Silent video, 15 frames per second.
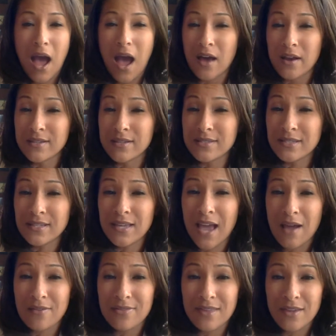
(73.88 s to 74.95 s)
Honestly,
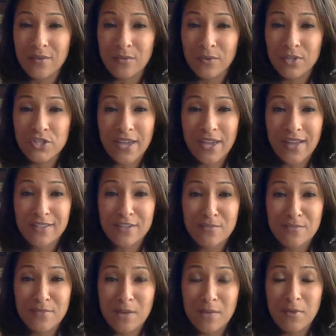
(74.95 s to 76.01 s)
I think reaching out to a
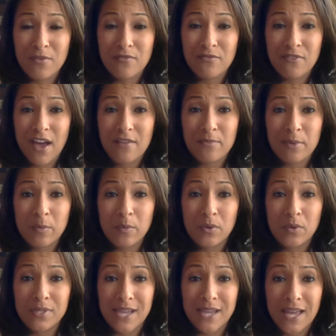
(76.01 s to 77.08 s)
minimum 5 people
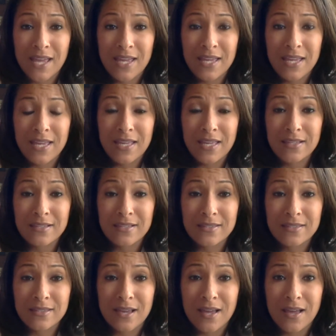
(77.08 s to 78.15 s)
a day
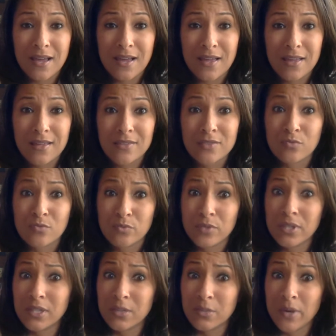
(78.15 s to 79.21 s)
is
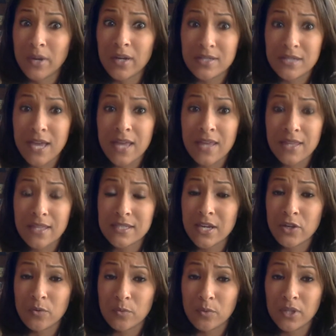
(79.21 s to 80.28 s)
really where it's at. That's how
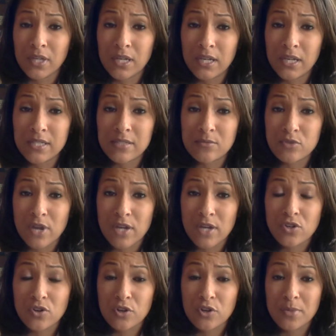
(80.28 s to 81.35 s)
you're really going to get some
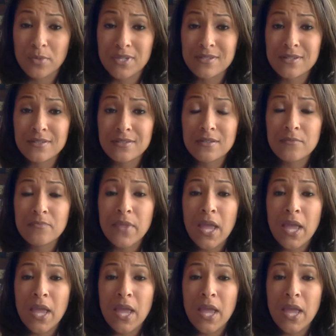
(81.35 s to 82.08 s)
traction on your business.